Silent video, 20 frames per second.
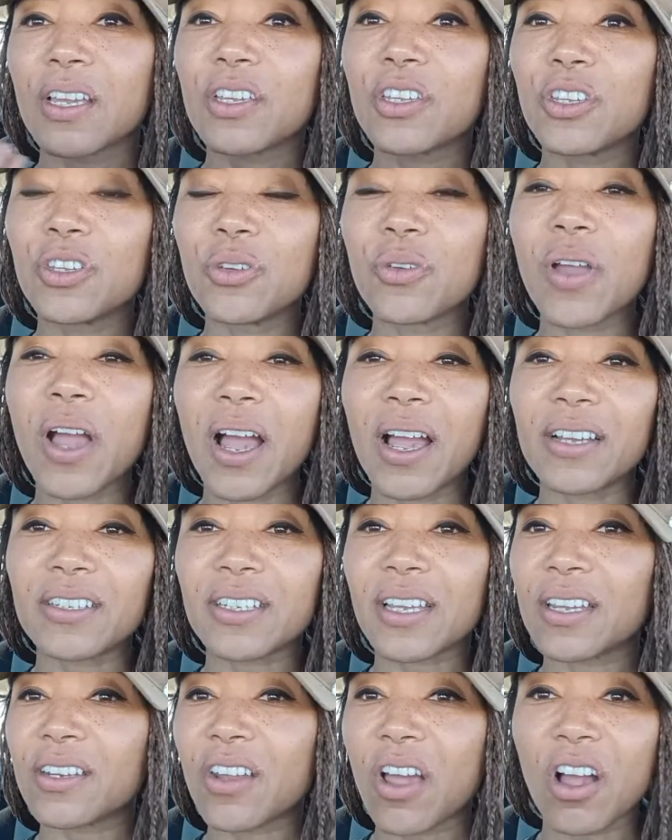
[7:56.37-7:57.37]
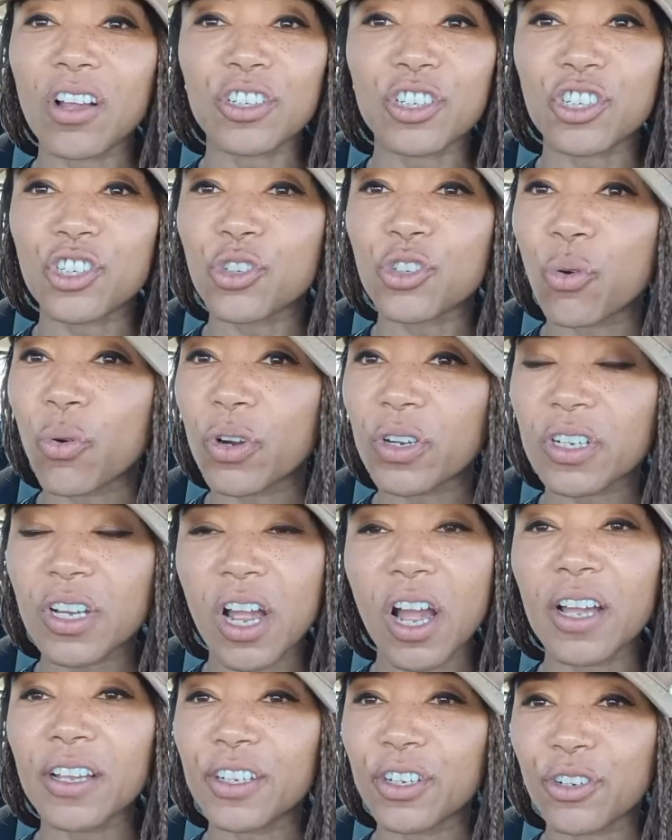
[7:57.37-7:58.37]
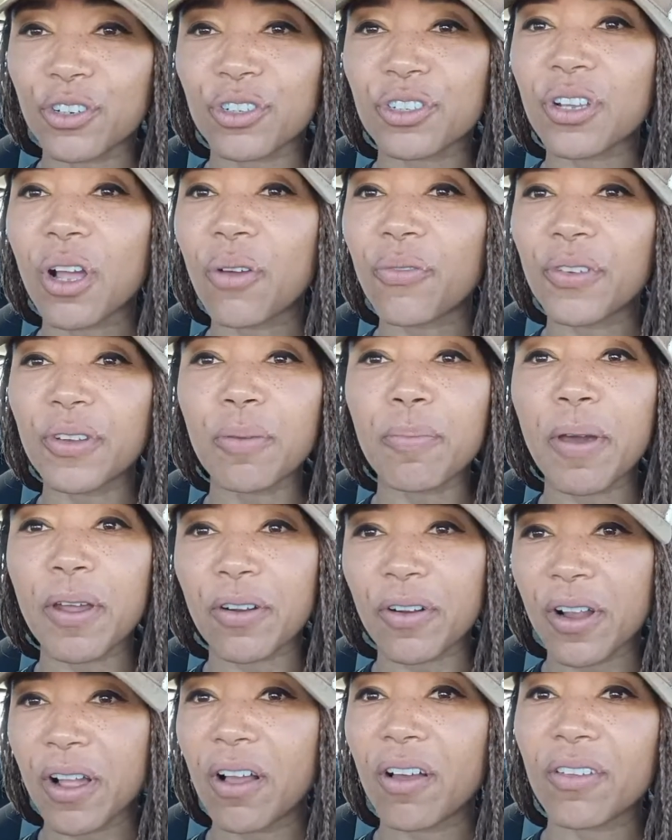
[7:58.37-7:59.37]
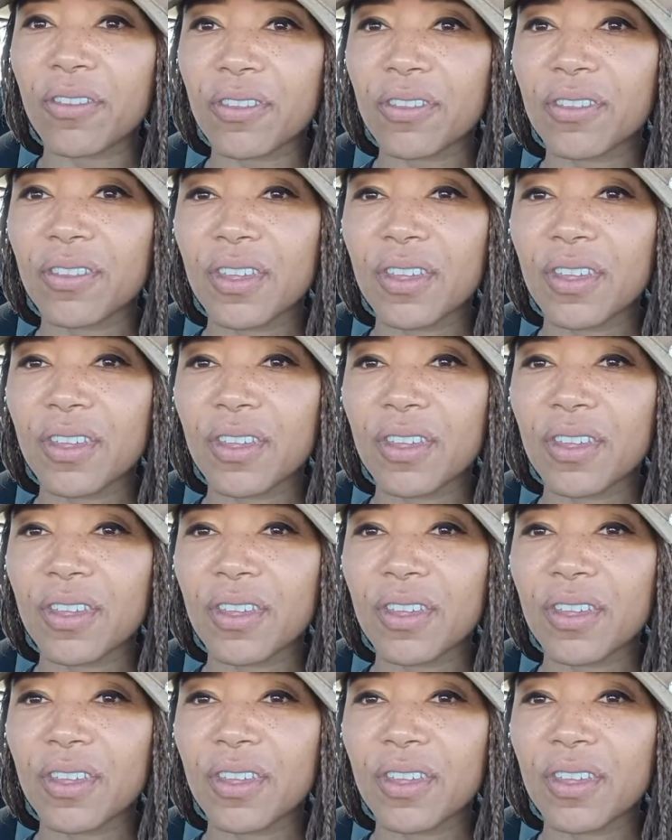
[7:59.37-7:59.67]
You guys cannot shortcut yourself into better health.